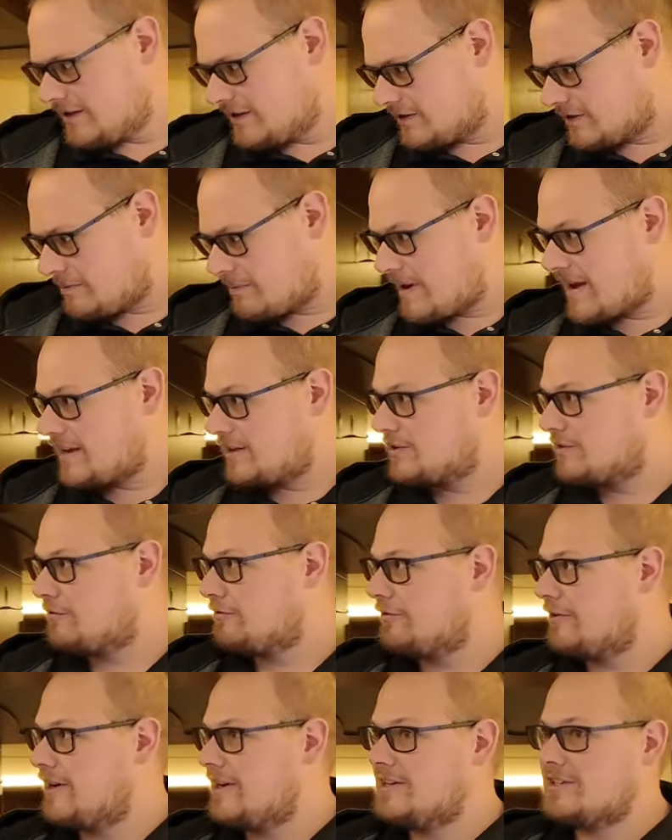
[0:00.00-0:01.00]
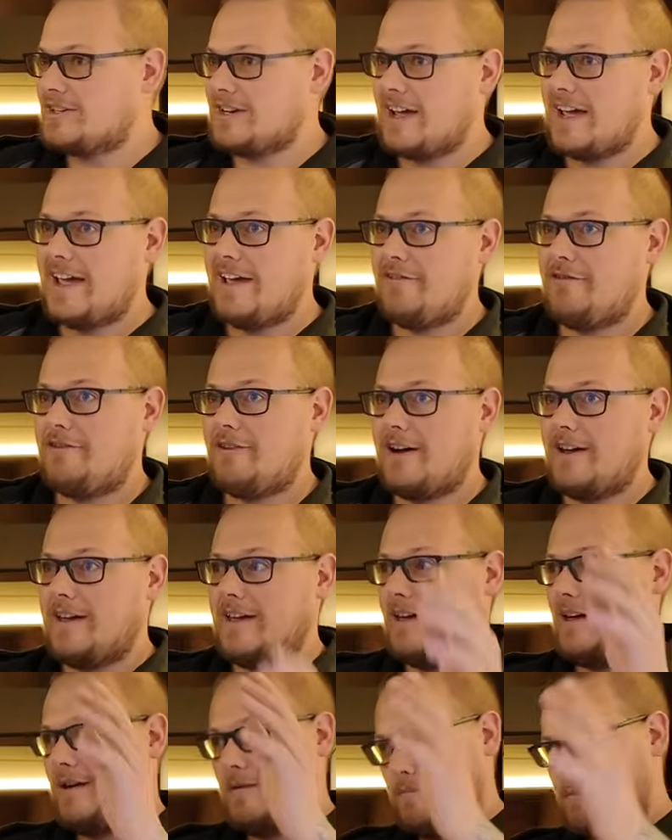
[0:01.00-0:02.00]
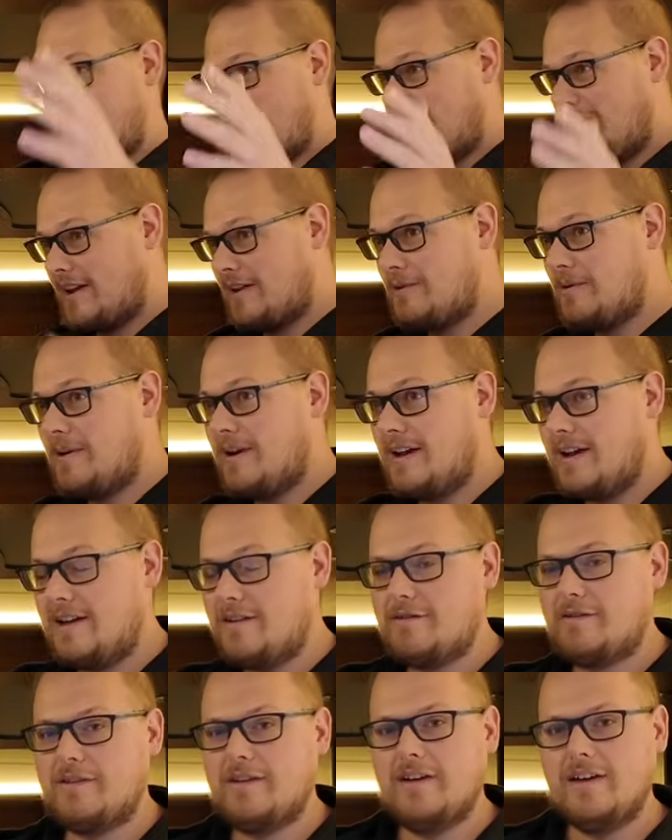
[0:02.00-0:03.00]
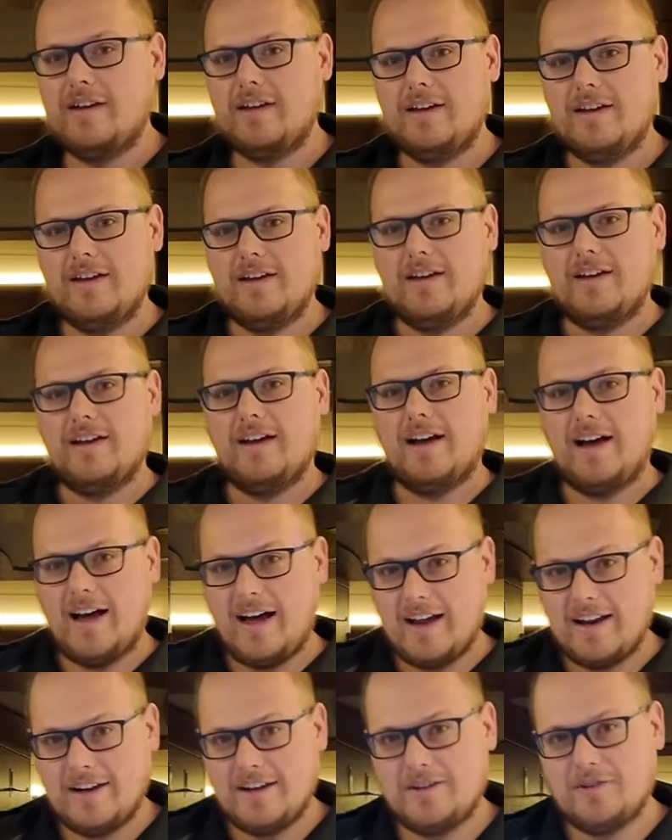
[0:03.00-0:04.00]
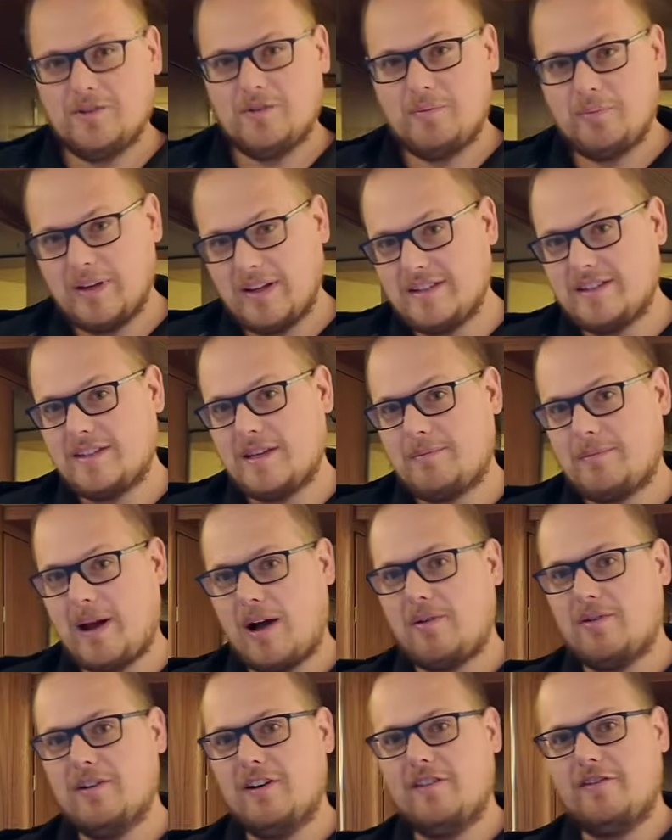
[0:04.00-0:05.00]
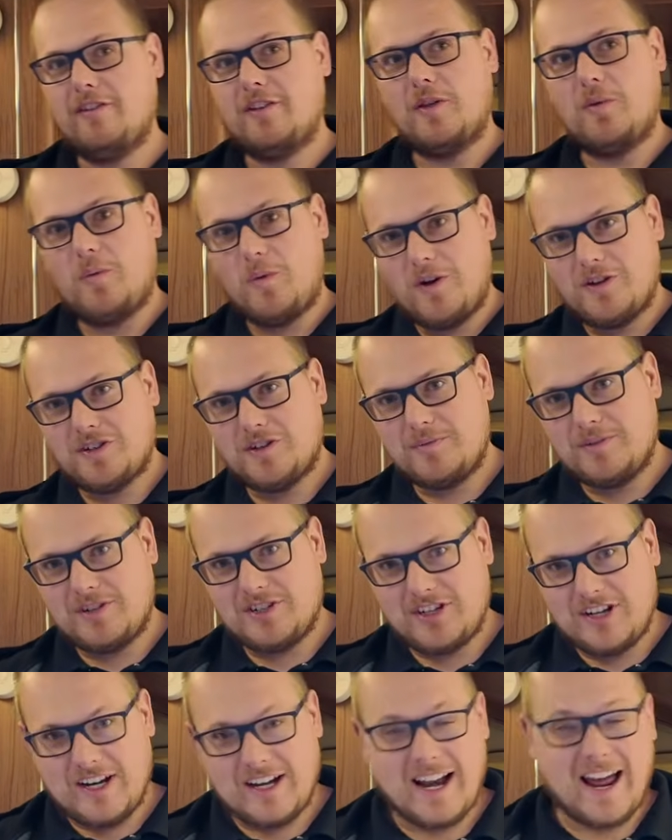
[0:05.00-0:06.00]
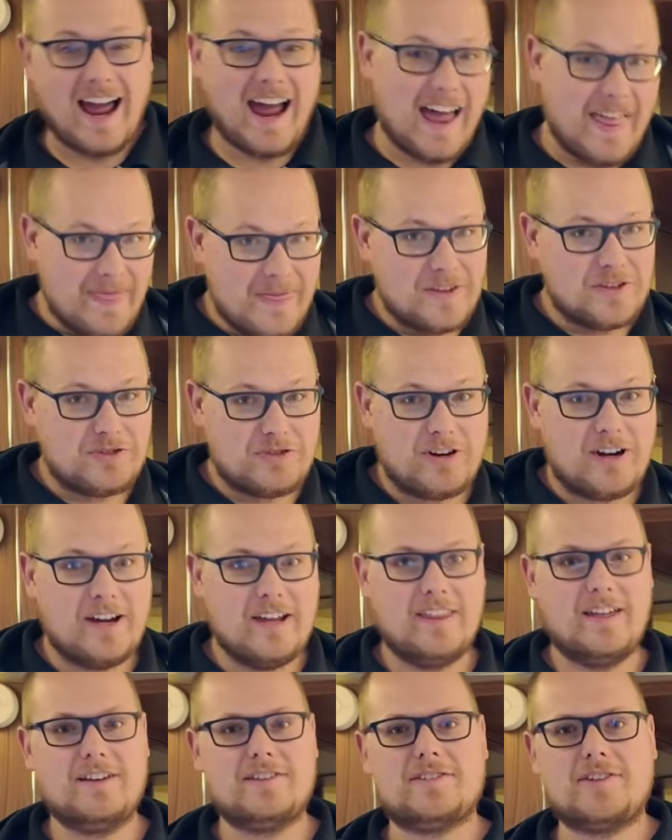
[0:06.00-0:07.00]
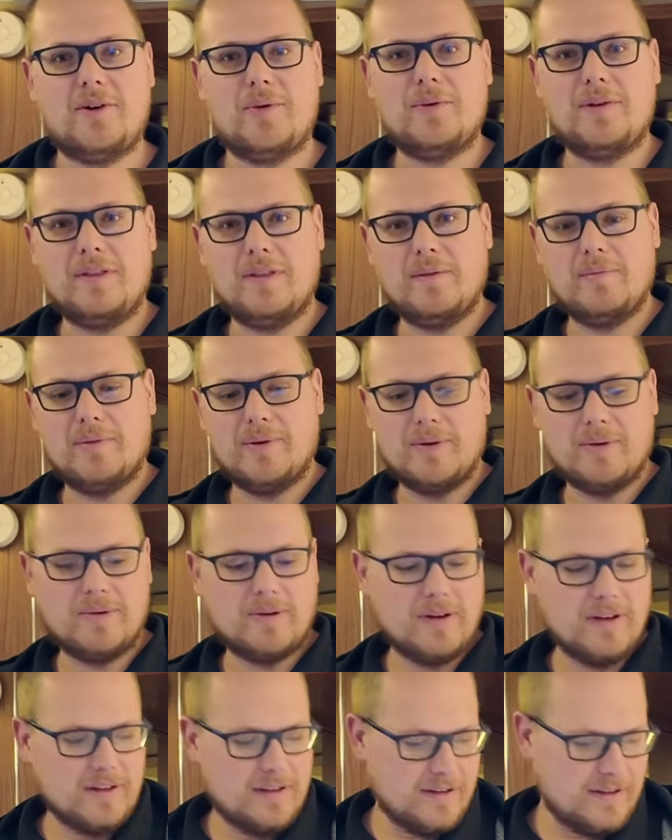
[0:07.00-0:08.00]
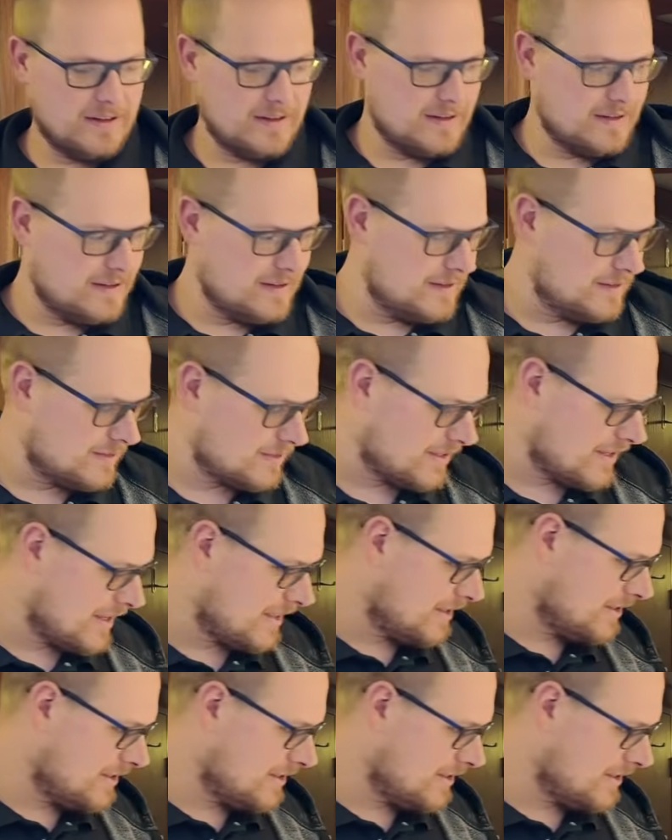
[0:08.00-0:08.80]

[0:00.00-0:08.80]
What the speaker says: the mains fridge, air fryer, and microwave, and plenty of power for the washing machine and the dryer that's going in the boot. So yeah,